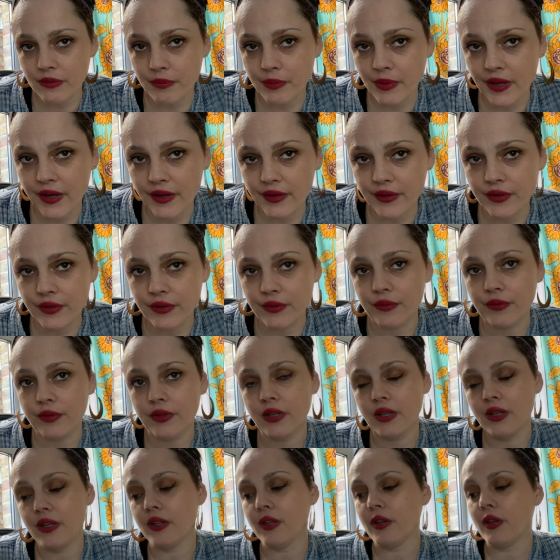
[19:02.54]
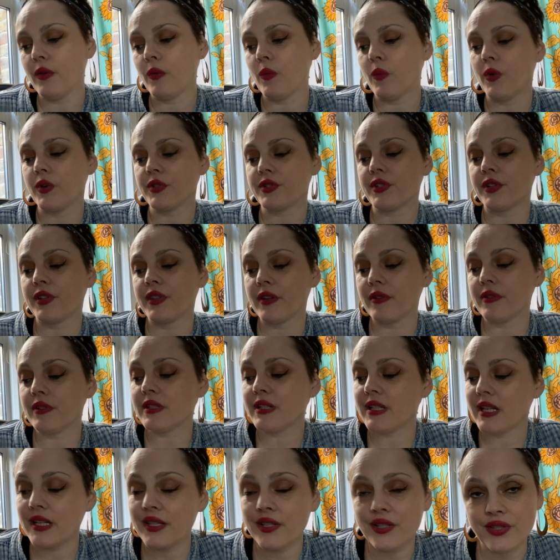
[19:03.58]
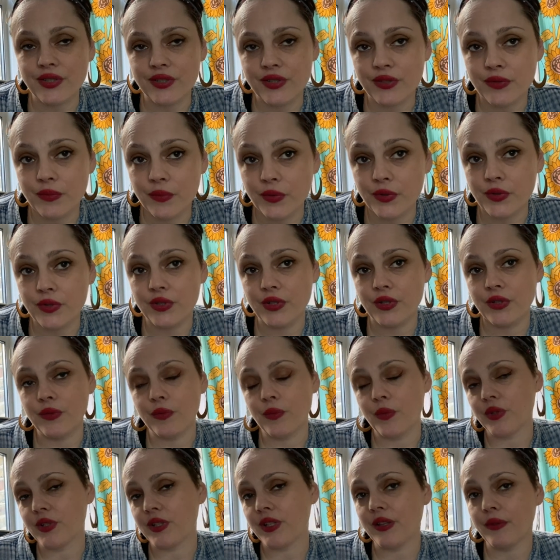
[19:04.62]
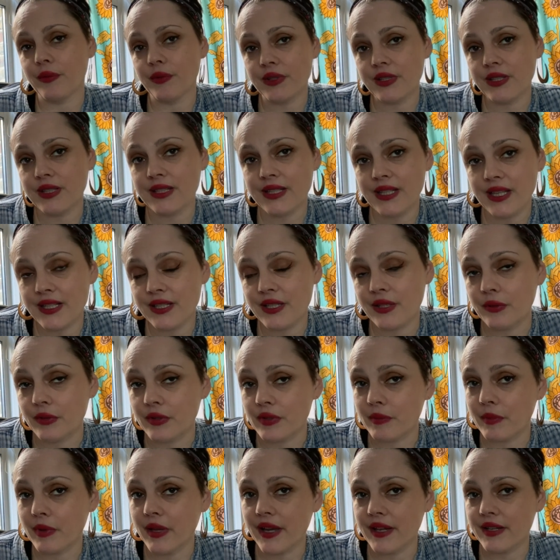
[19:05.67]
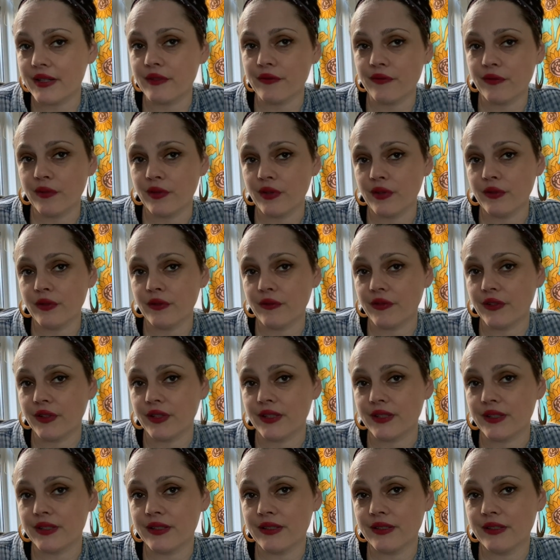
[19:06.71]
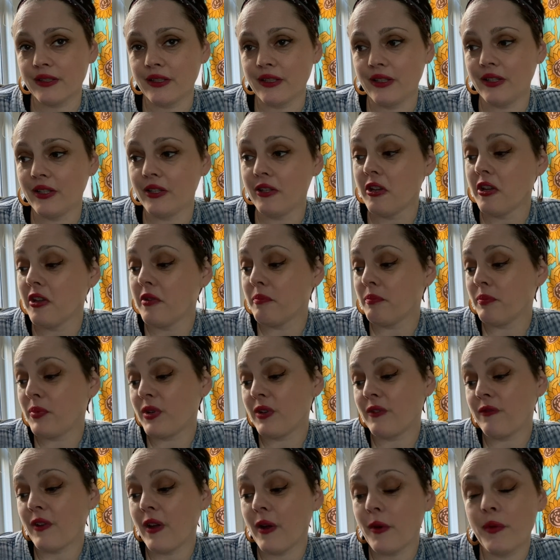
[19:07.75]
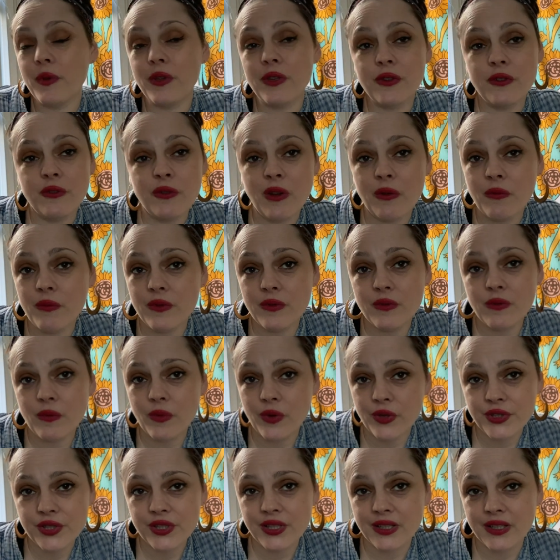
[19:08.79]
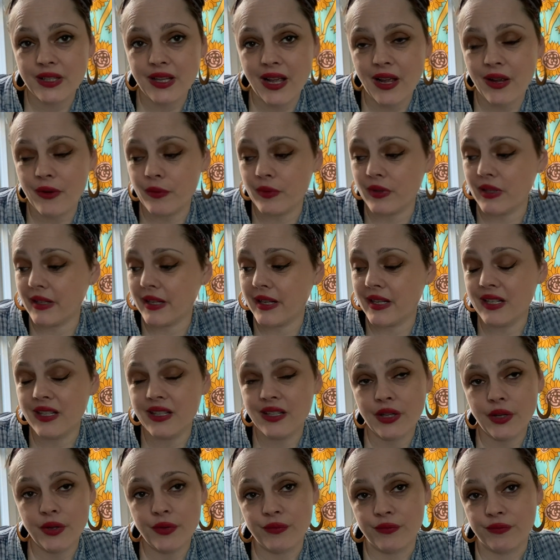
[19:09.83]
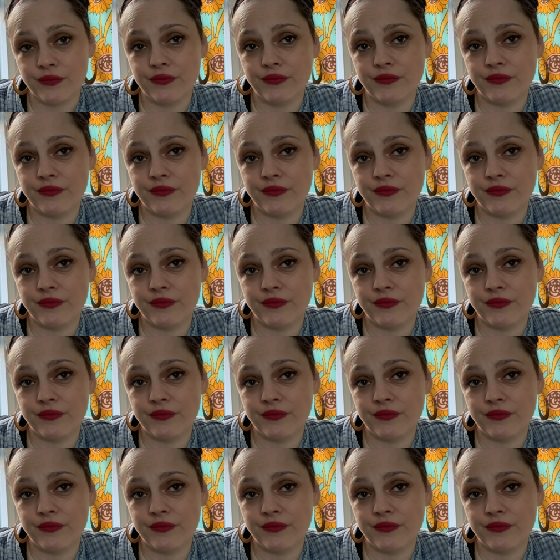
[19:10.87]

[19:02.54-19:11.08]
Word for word: about you? What are their intentions towards you? What do they want to say to you and some guidance from the universe? But if I were you, I wouldn't watch it. I would let it go.